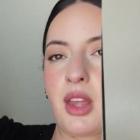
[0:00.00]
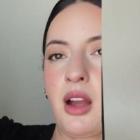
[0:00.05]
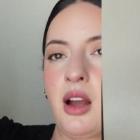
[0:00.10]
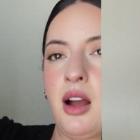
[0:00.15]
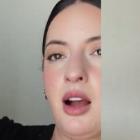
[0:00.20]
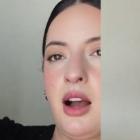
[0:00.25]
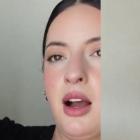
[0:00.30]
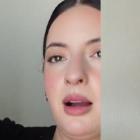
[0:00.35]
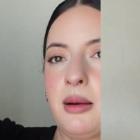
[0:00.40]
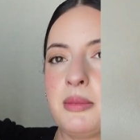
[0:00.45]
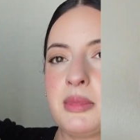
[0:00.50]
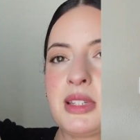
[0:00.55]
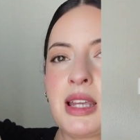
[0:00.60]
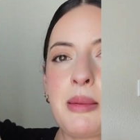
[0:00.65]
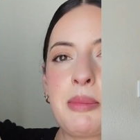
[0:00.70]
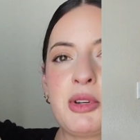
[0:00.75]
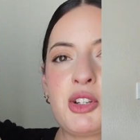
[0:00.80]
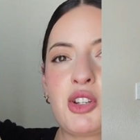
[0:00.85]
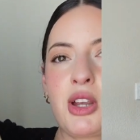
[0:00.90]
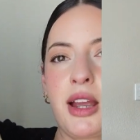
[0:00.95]
um,
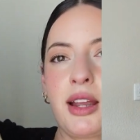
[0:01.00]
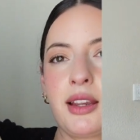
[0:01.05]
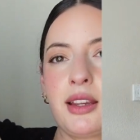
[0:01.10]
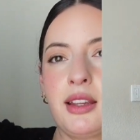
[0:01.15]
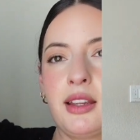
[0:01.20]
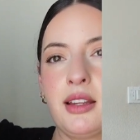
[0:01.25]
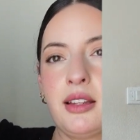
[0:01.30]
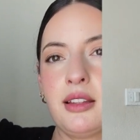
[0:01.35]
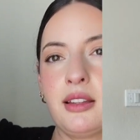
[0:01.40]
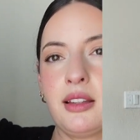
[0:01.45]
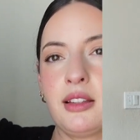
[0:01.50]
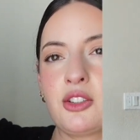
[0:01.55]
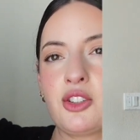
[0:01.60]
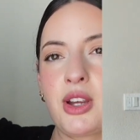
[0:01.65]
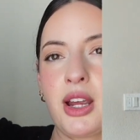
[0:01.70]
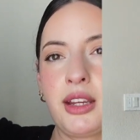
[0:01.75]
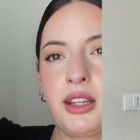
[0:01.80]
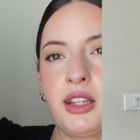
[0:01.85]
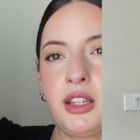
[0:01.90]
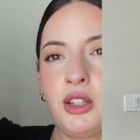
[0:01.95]
type of jacket. A
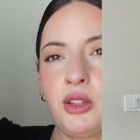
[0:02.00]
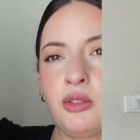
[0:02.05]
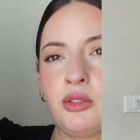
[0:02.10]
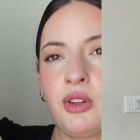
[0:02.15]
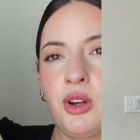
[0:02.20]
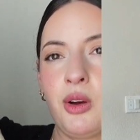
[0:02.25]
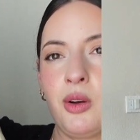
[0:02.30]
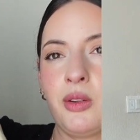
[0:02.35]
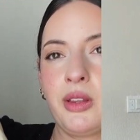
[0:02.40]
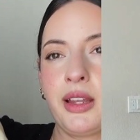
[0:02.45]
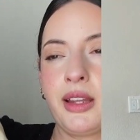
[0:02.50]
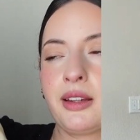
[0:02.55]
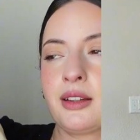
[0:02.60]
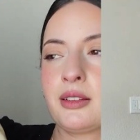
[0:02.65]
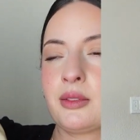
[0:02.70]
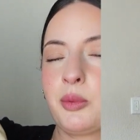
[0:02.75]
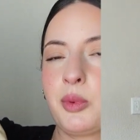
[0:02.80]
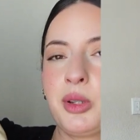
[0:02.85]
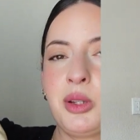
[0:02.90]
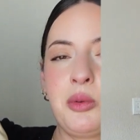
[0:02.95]
jacket you know
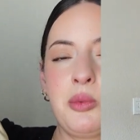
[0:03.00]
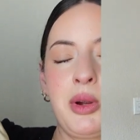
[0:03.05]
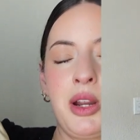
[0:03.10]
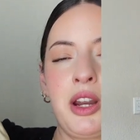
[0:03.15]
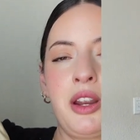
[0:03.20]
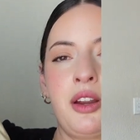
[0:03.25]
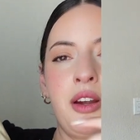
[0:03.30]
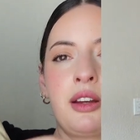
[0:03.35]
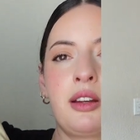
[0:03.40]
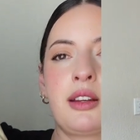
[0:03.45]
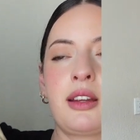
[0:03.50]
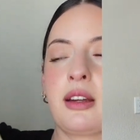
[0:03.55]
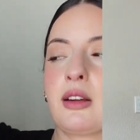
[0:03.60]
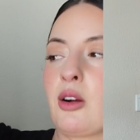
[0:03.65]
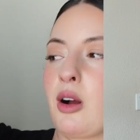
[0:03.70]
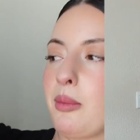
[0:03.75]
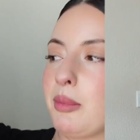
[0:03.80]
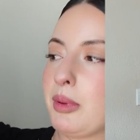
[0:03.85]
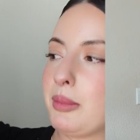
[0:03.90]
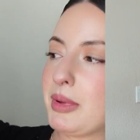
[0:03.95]
like when you wear you're gonna get
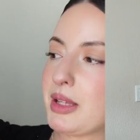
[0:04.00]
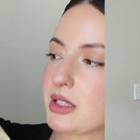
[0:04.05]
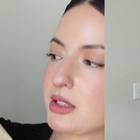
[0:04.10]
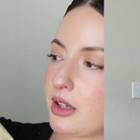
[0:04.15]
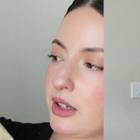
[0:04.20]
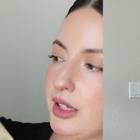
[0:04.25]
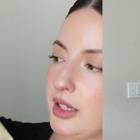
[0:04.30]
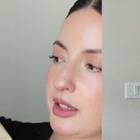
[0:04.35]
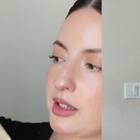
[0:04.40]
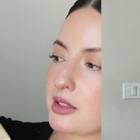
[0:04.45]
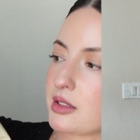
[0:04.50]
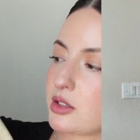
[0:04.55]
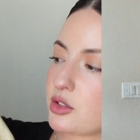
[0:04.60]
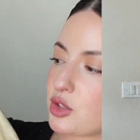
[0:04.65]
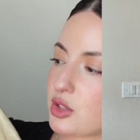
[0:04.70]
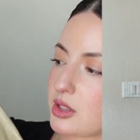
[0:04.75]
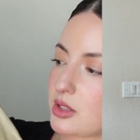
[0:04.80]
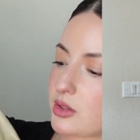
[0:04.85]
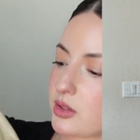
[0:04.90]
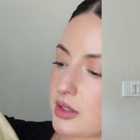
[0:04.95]
compliments on it because it
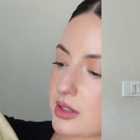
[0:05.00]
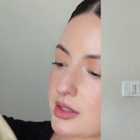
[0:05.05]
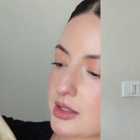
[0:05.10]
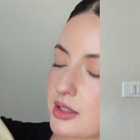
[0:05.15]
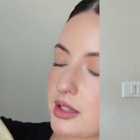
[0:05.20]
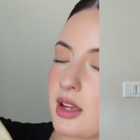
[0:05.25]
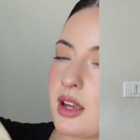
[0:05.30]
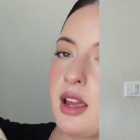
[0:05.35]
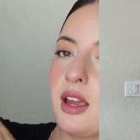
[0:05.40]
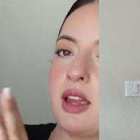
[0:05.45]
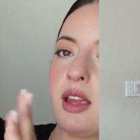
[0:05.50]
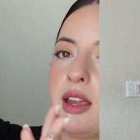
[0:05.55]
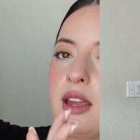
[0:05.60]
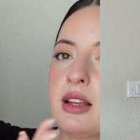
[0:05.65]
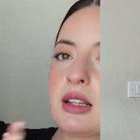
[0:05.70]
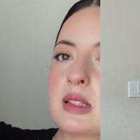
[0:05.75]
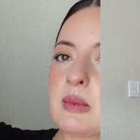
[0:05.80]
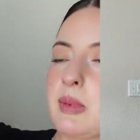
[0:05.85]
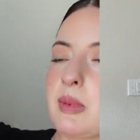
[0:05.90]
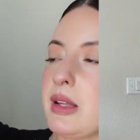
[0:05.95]
just looks
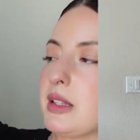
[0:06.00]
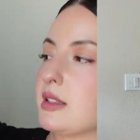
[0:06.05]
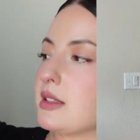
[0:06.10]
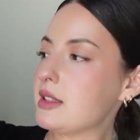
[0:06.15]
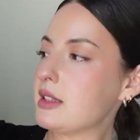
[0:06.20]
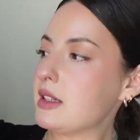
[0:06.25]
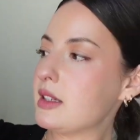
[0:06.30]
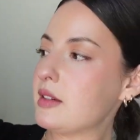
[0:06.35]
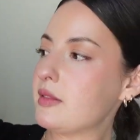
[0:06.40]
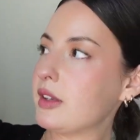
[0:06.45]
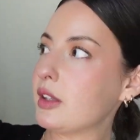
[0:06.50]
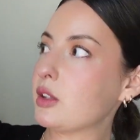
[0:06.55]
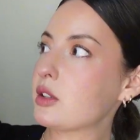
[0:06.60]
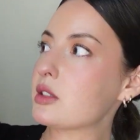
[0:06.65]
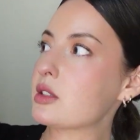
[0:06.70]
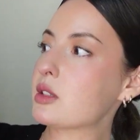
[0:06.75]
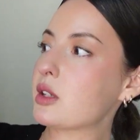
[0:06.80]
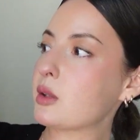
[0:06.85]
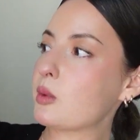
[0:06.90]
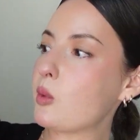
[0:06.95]
expensive, it
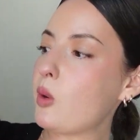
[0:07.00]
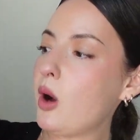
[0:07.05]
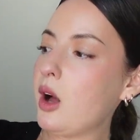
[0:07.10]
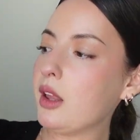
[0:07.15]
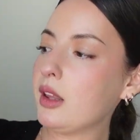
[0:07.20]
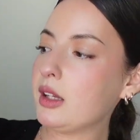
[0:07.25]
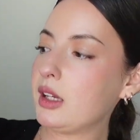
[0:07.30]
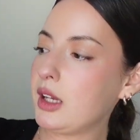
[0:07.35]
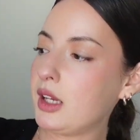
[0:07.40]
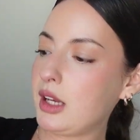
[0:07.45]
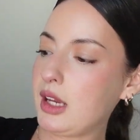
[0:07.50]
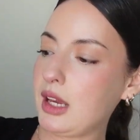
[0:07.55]
looks good quality,